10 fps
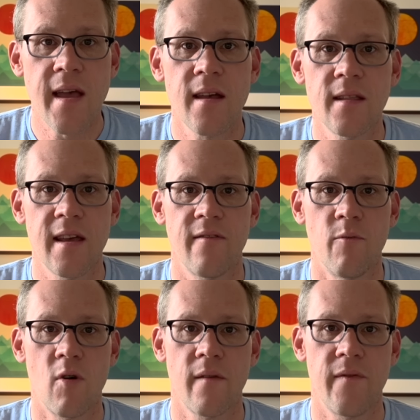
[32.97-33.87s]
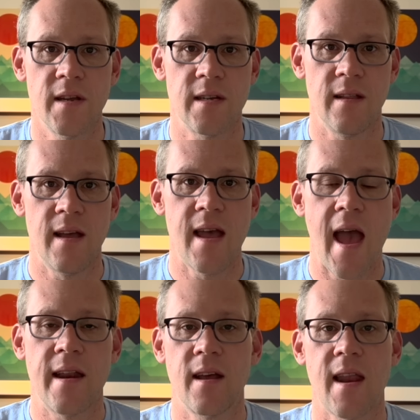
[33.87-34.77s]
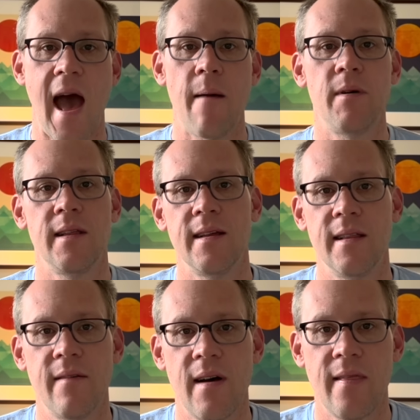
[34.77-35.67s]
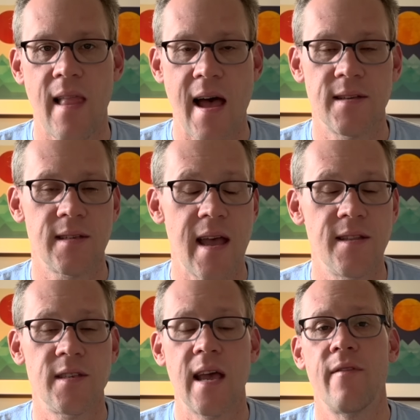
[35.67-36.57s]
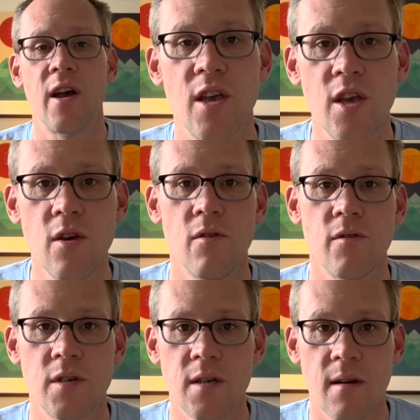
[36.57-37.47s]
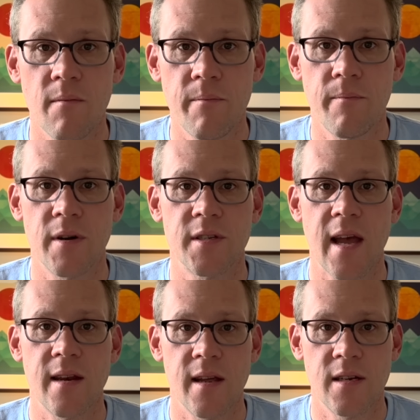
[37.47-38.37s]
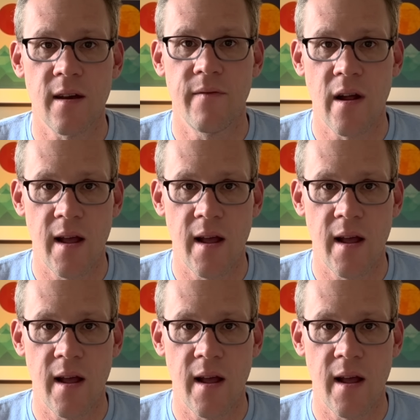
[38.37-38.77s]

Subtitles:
could live more efficiently and could happily live on less and save a huge percentage of their